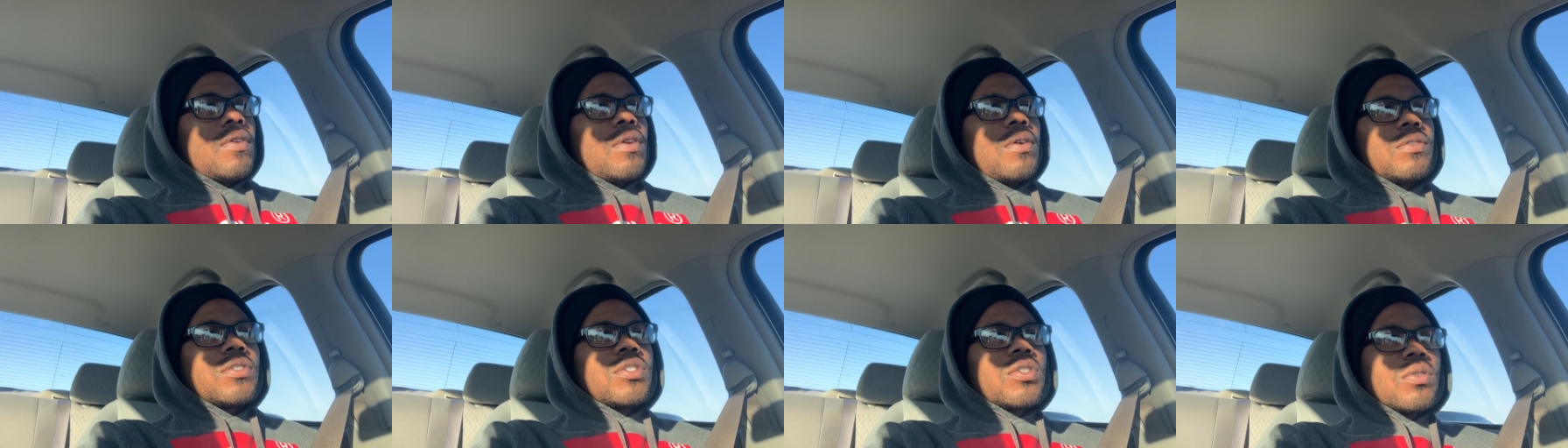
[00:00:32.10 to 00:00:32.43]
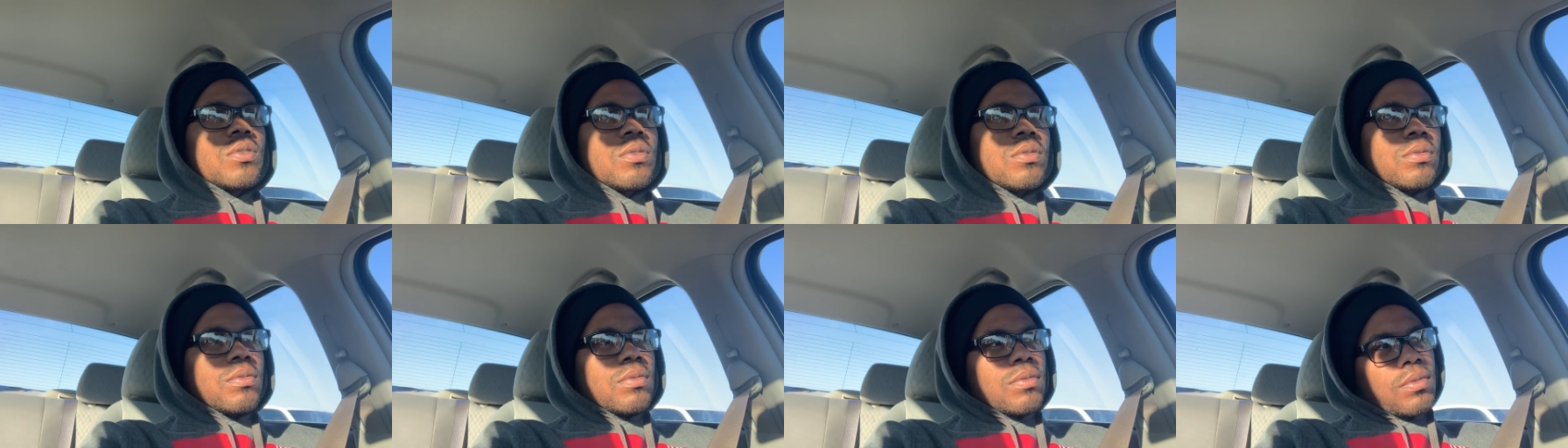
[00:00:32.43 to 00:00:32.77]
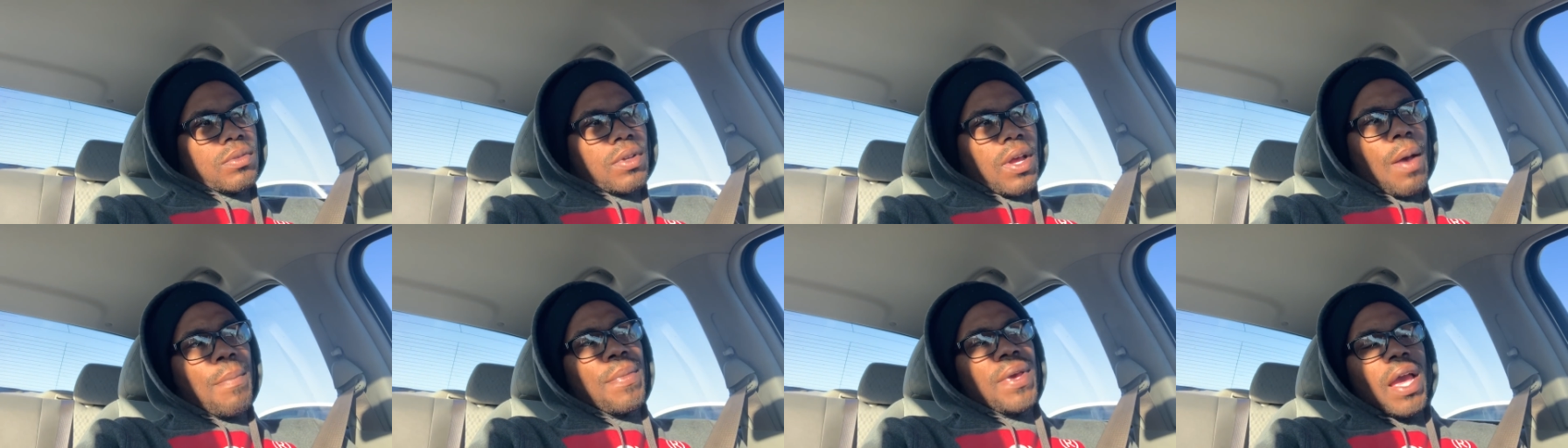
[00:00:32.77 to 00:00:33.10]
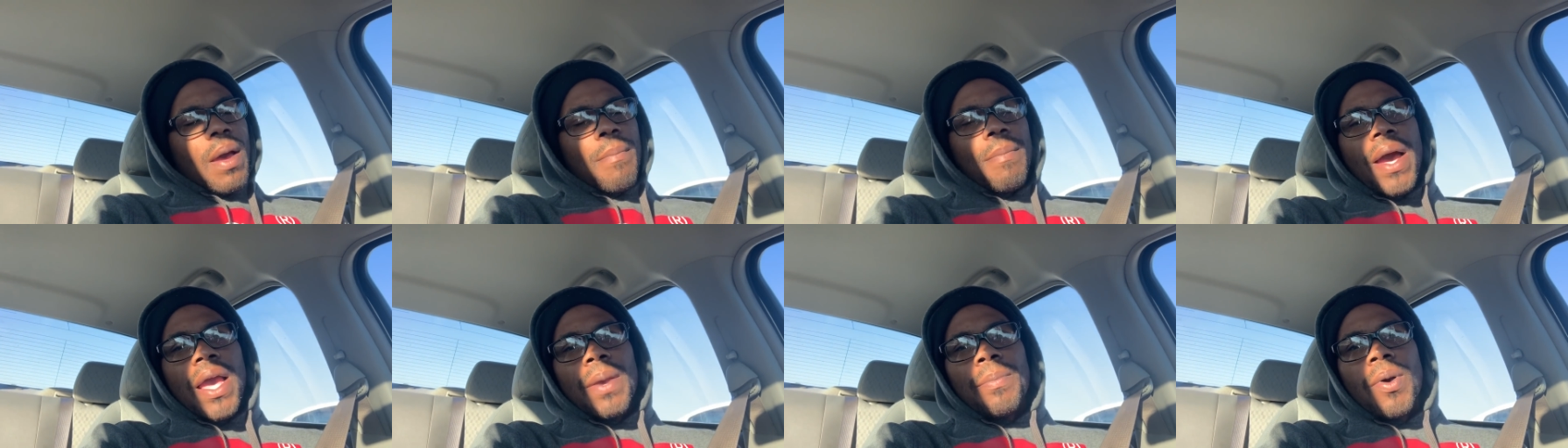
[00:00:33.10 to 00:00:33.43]
know. So, I mean,
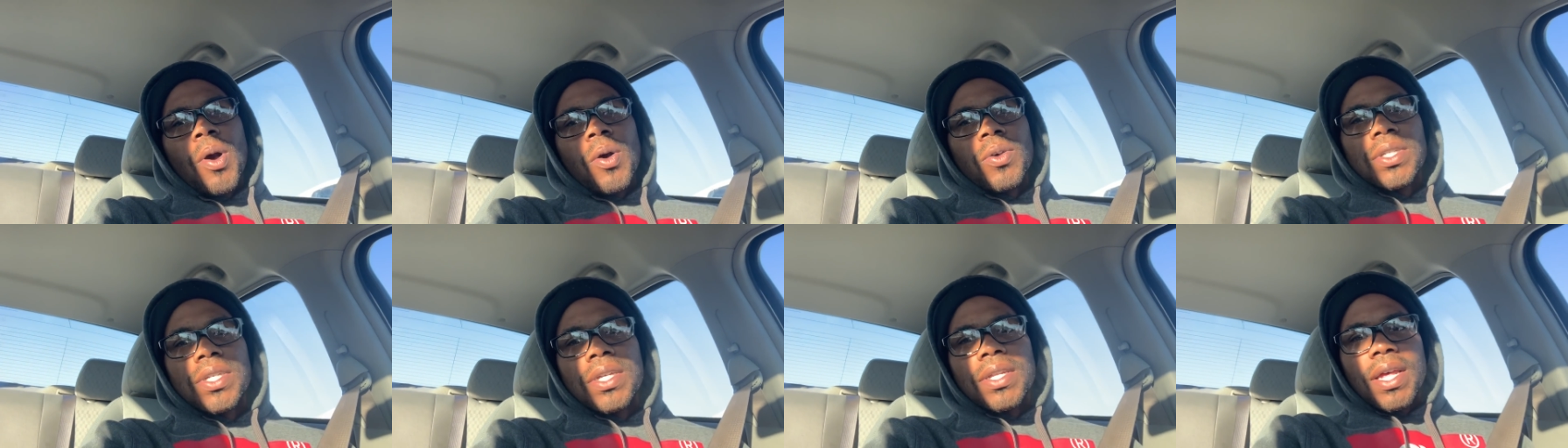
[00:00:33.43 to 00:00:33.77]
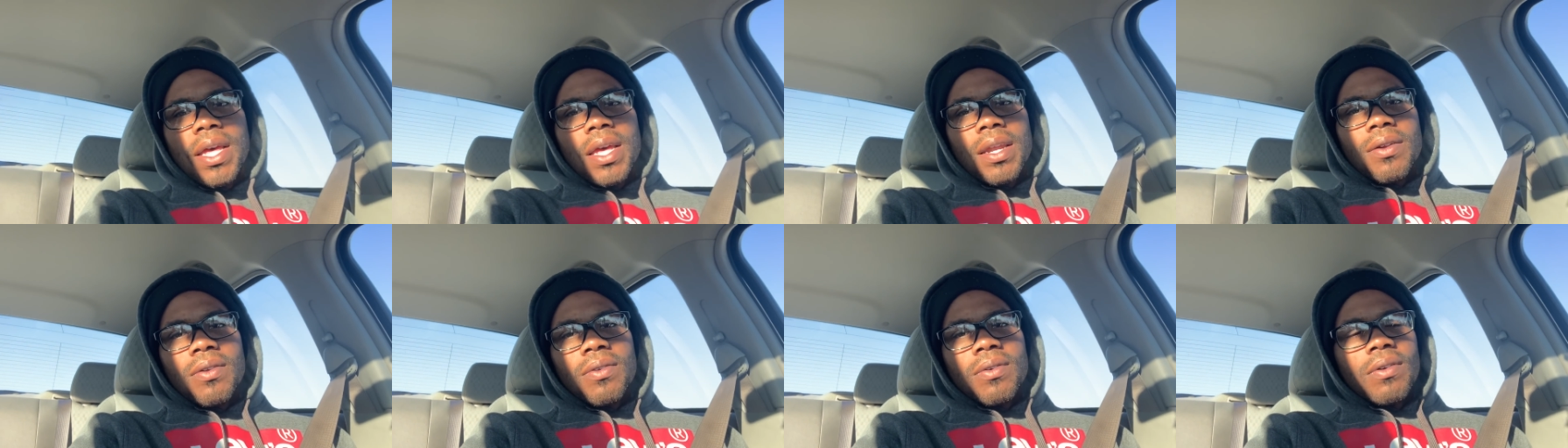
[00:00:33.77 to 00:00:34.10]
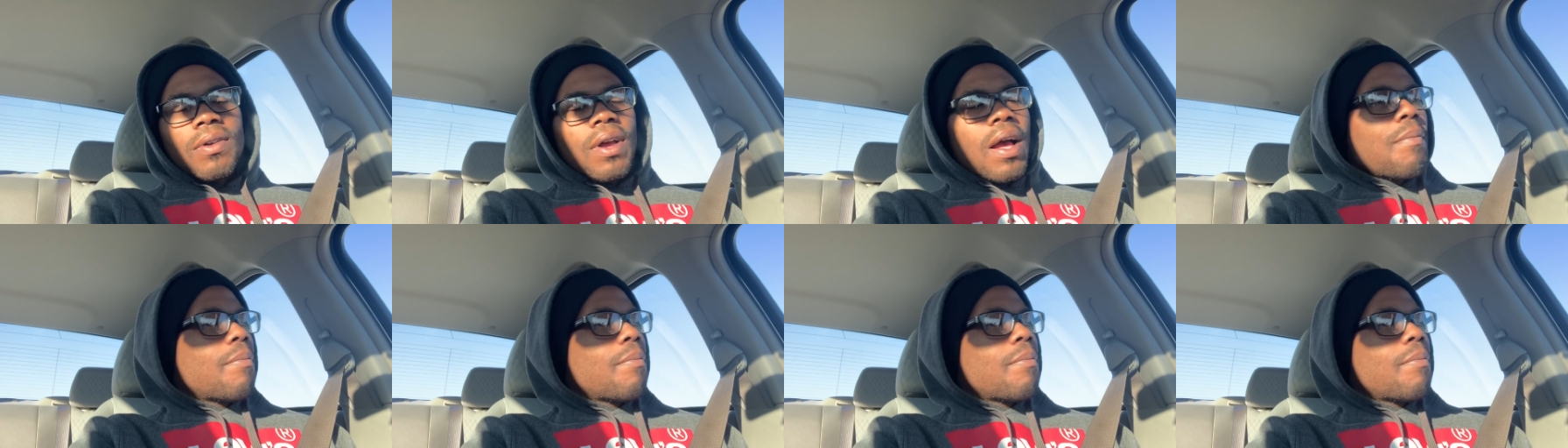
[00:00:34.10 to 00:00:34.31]
I might post it later.